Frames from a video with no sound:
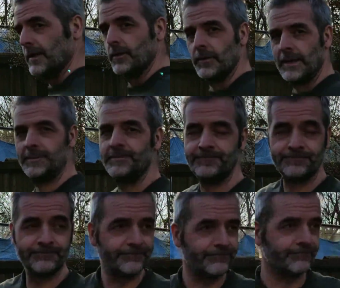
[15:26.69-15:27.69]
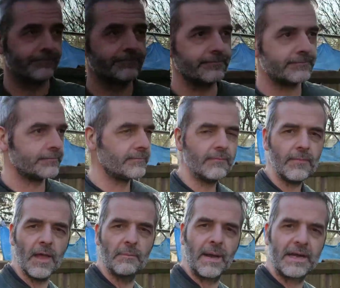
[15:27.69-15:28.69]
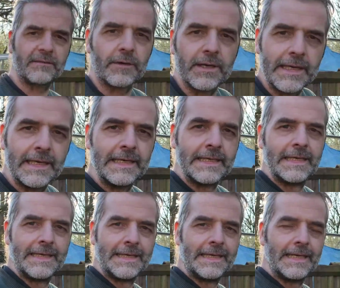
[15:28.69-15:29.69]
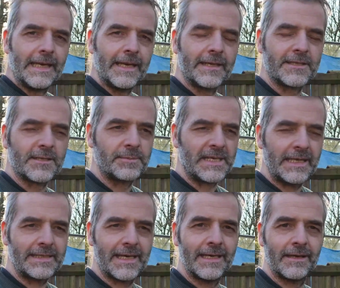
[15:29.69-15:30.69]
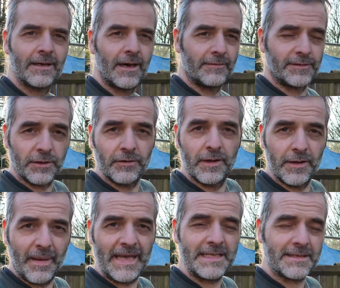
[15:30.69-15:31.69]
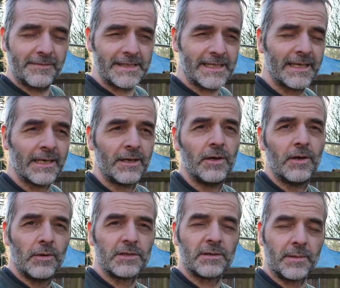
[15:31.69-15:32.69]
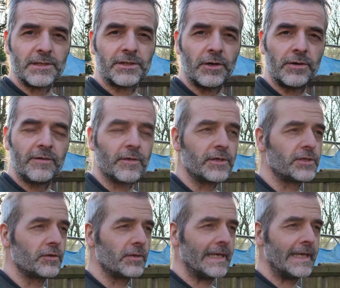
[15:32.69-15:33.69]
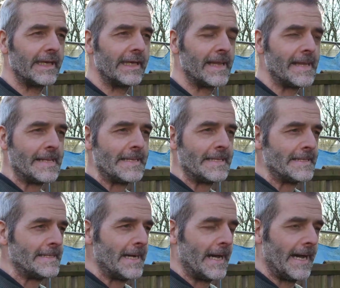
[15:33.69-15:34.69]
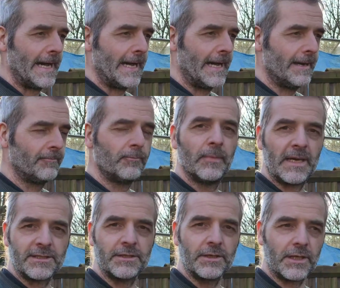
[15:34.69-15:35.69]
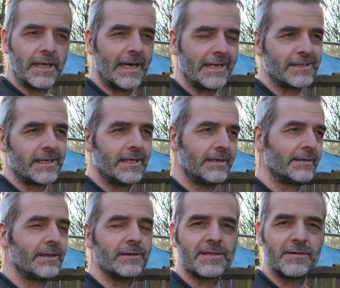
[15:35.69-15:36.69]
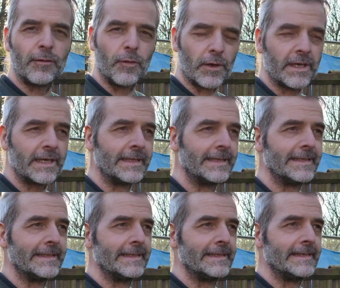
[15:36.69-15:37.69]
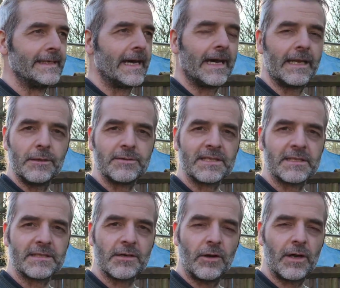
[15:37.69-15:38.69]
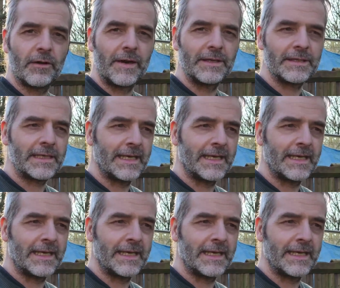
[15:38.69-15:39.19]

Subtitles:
Well, back for a latest update. I've dug around the base of it, which I'm going to show you very shortly. Well, not dug, actually used a fork and loosened the soil around it.